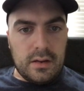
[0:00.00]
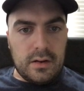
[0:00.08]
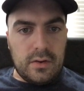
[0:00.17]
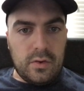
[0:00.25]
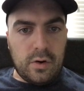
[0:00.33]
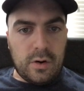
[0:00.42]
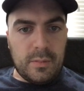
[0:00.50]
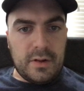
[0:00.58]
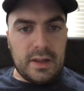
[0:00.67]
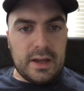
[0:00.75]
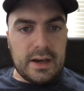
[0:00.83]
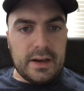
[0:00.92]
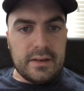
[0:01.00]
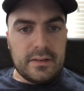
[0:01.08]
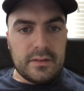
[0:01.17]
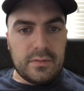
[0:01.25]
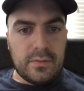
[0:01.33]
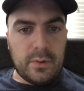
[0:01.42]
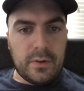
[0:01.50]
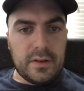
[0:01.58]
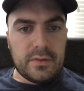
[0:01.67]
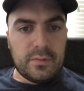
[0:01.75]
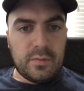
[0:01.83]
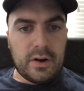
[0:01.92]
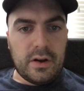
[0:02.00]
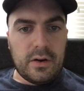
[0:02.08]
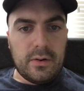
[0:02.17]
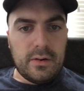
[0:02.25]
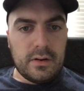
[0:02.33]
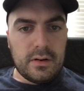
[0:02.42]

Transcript: normalized for this row